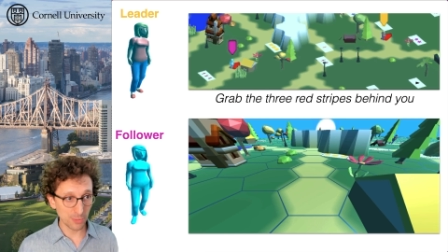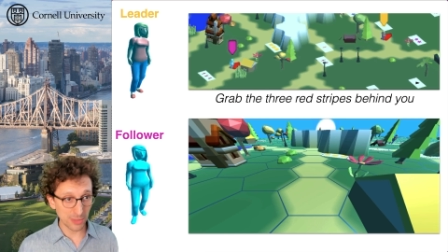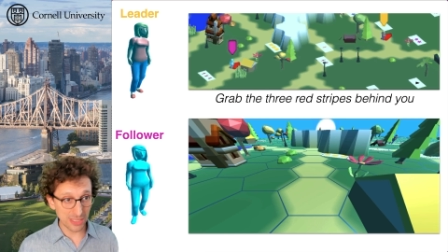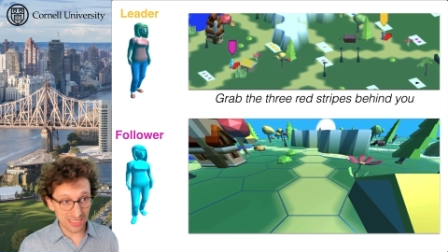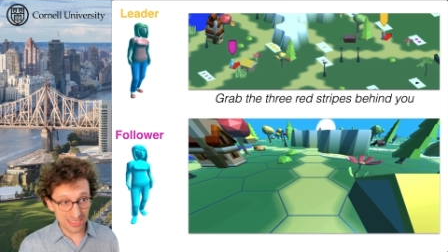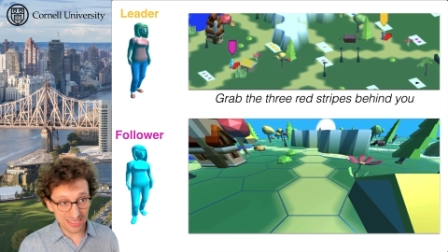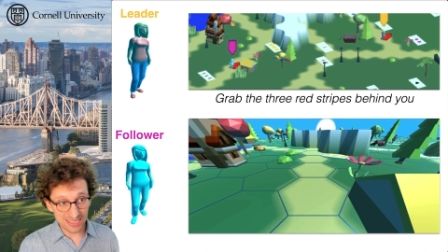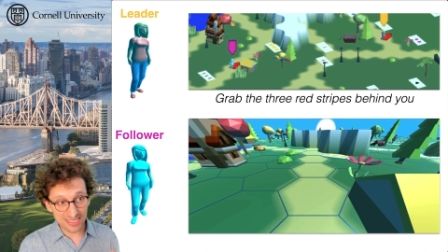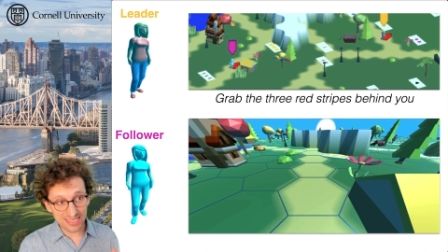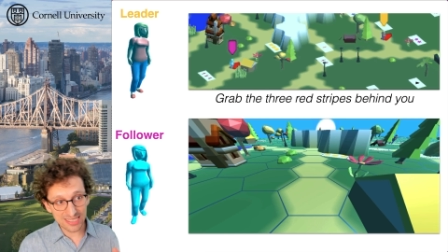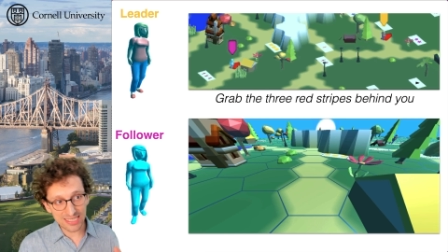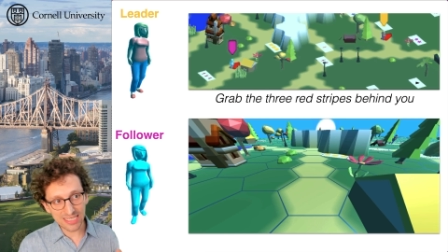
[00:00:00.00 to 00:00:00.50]
we
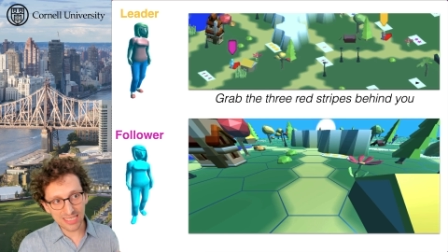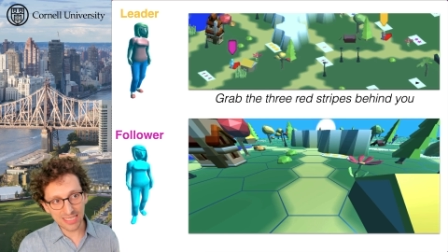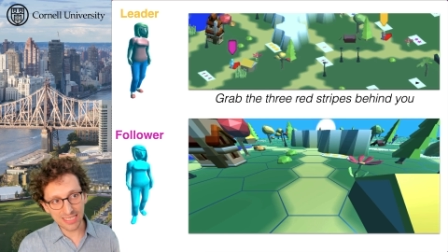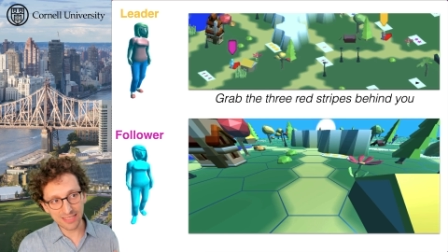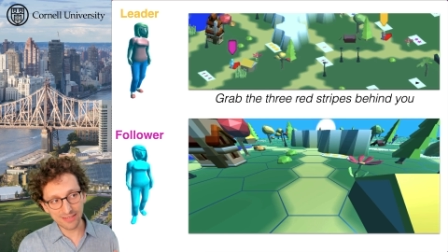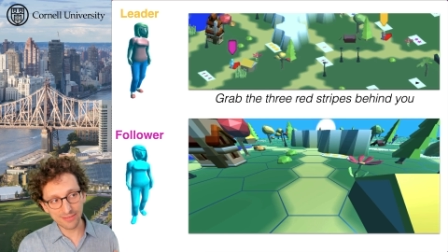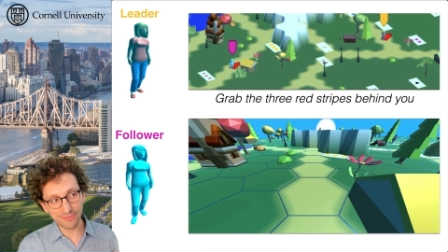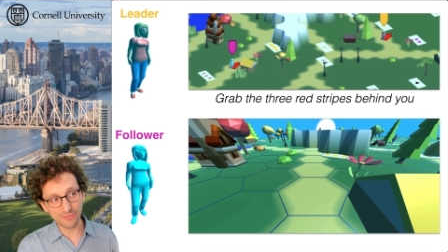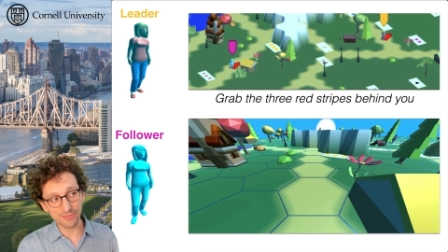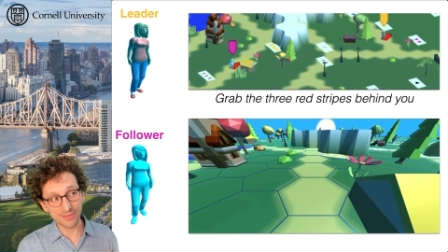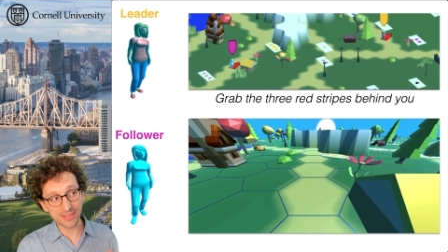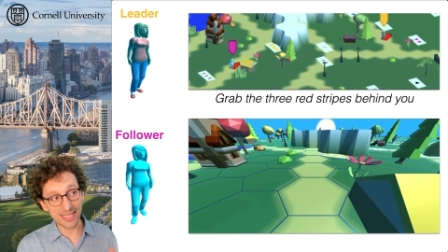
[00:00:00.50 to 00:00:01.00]
can
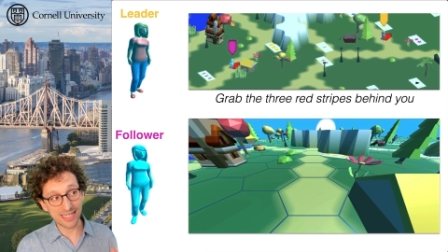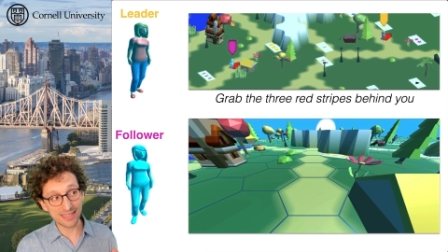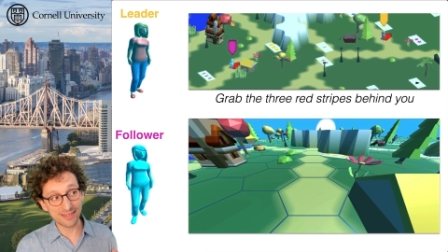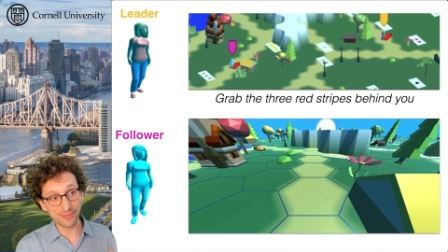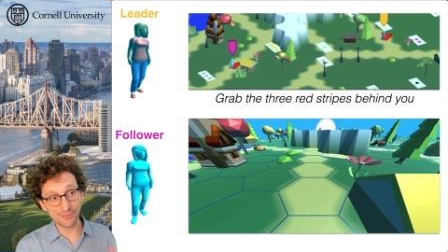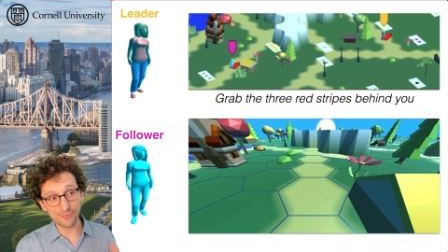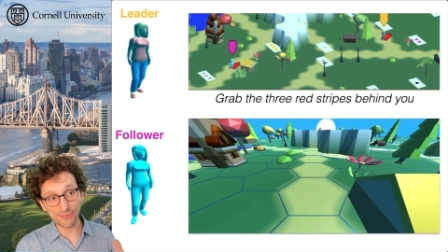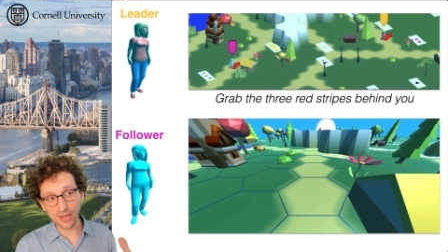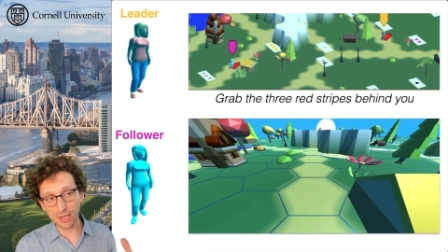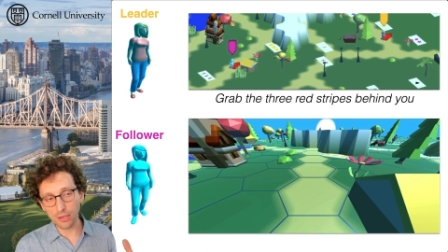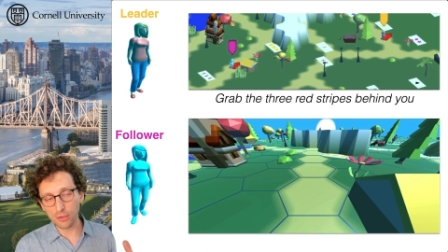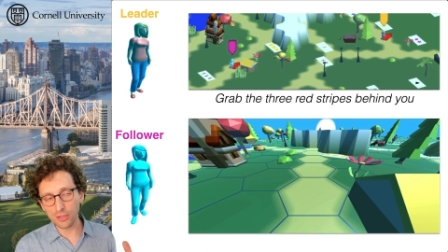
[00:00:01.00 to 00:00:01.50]
see that
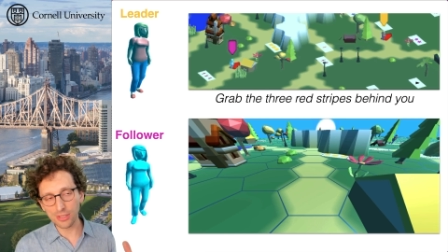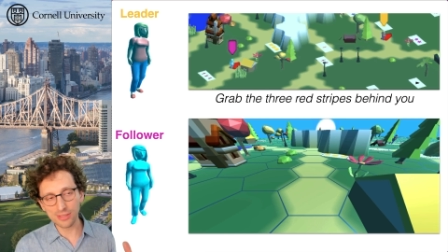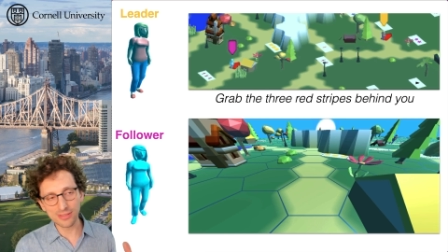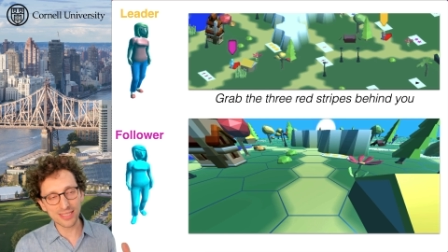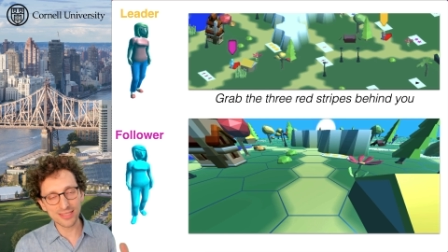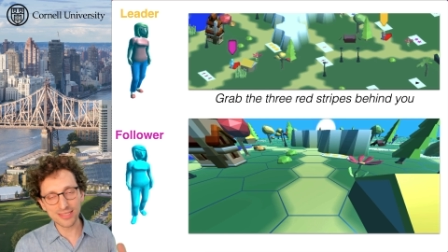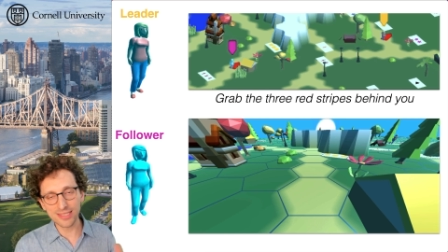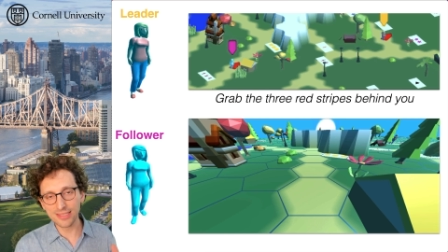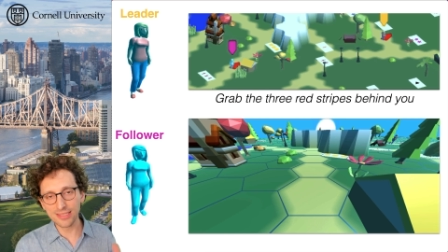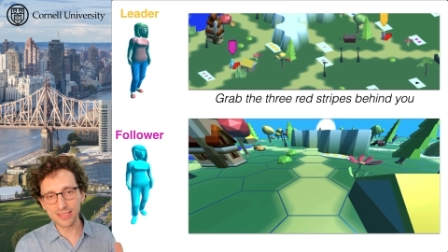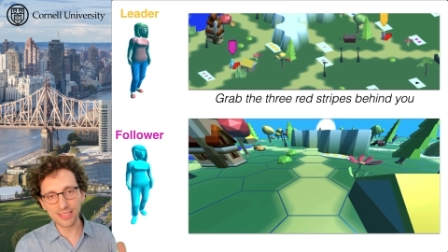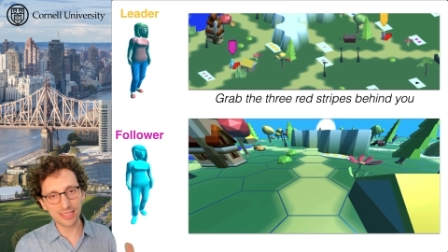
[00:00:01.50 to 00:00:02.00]
the follower
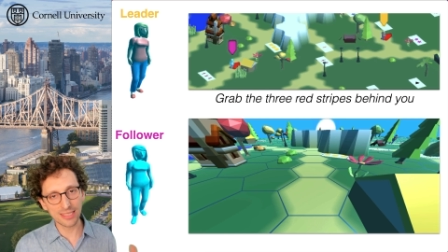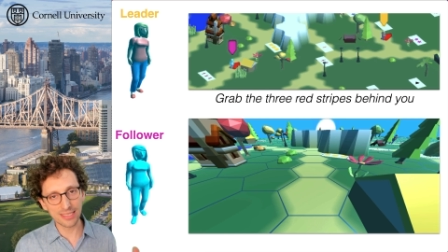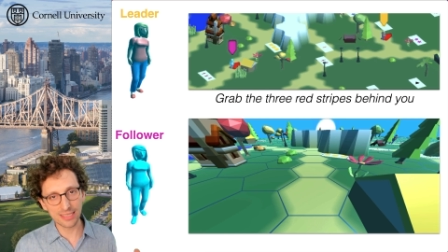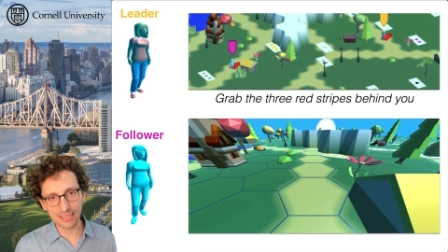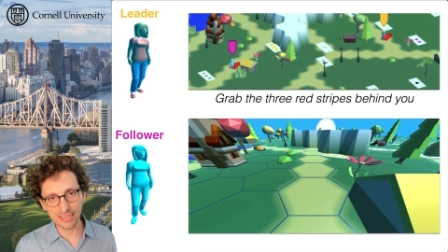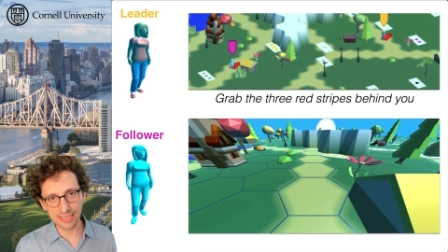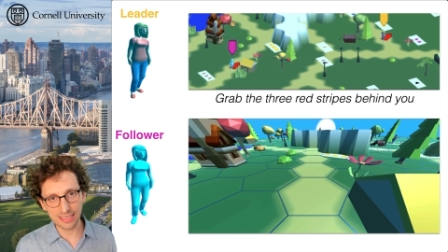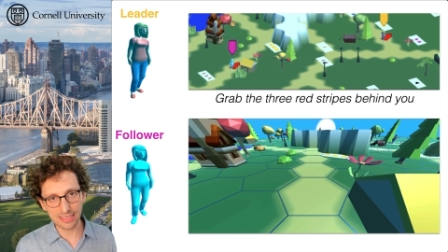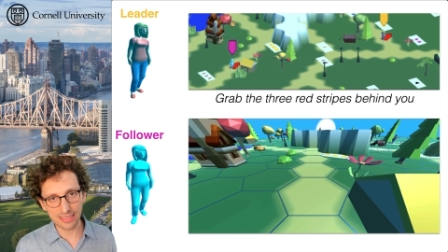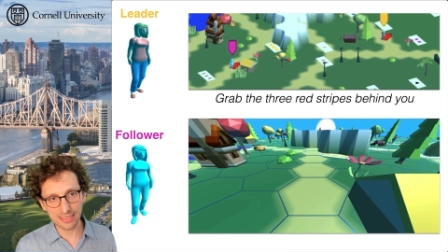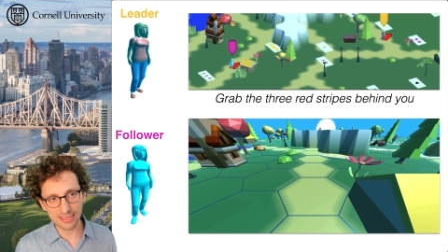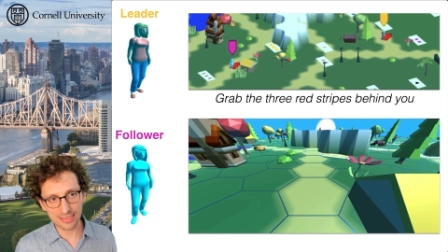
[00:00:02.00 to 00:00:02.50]
doesn't
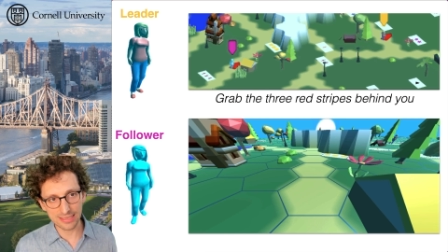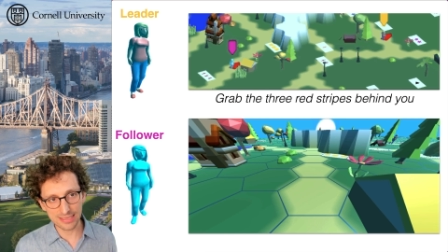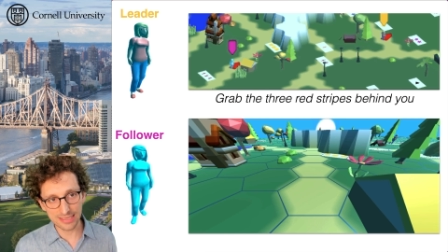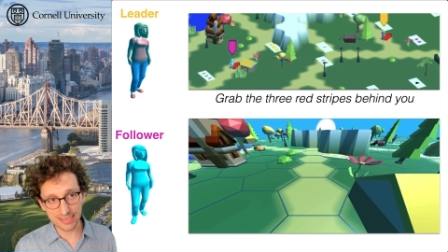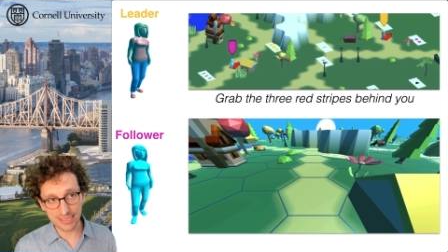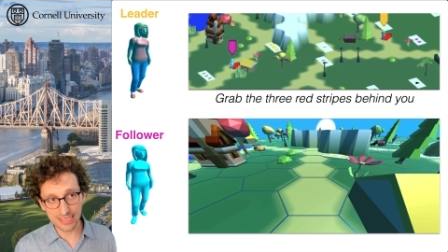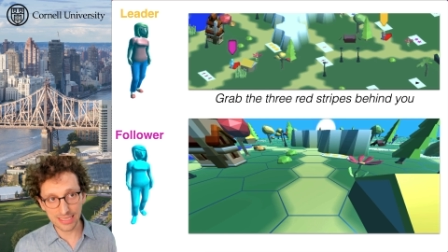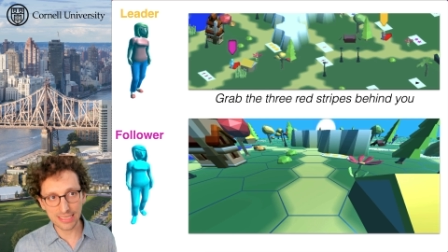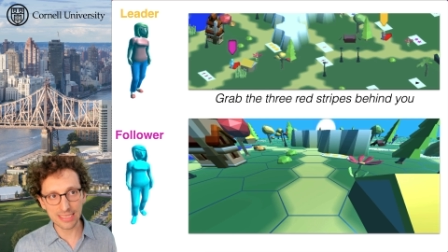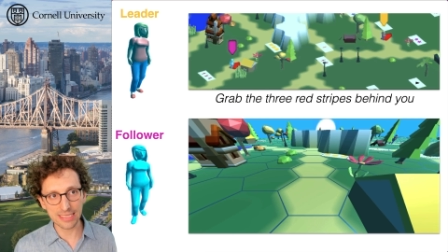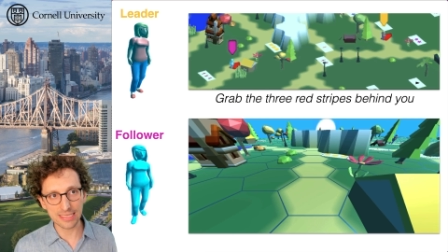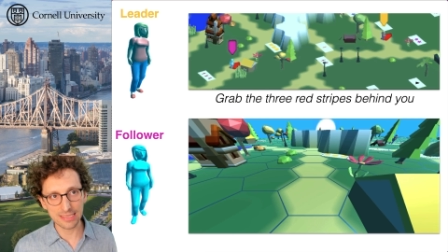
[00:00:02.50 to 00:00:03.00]
really
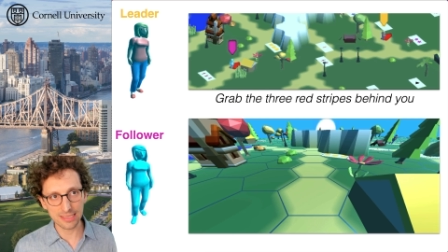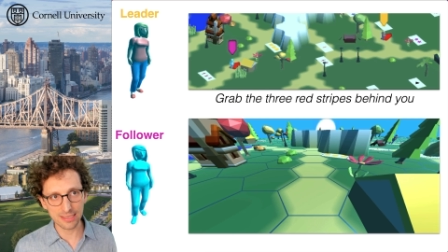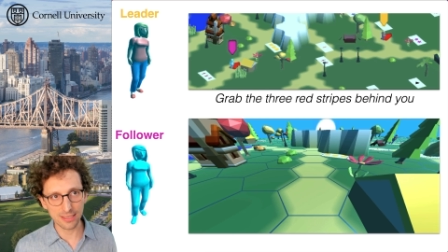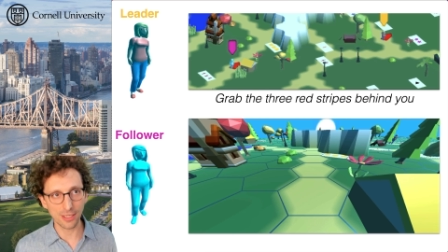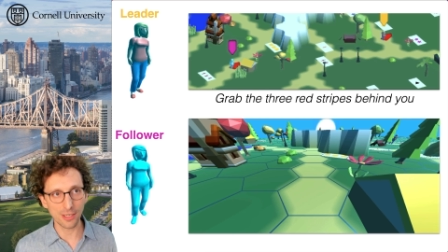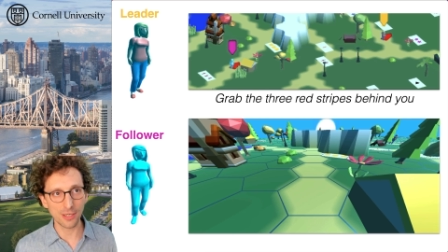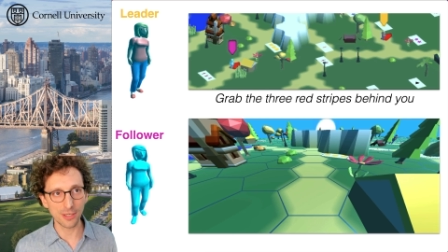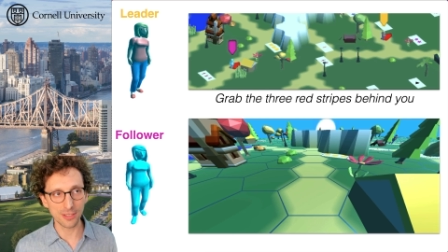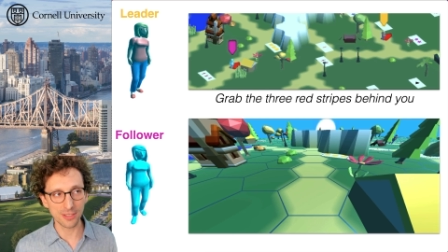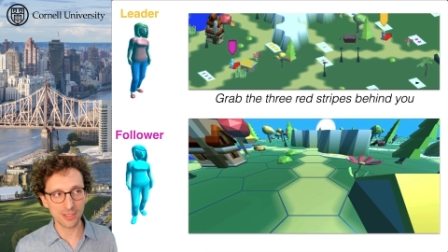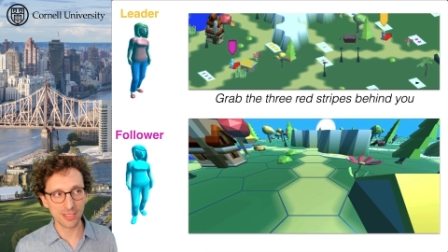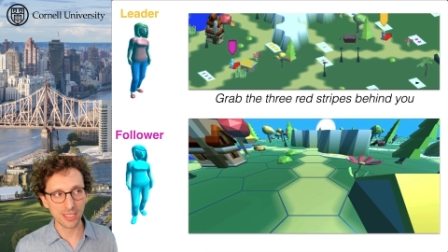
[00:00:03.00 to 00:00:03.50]
see this
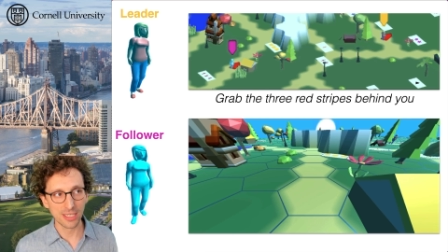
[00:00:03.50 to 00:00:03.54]
card.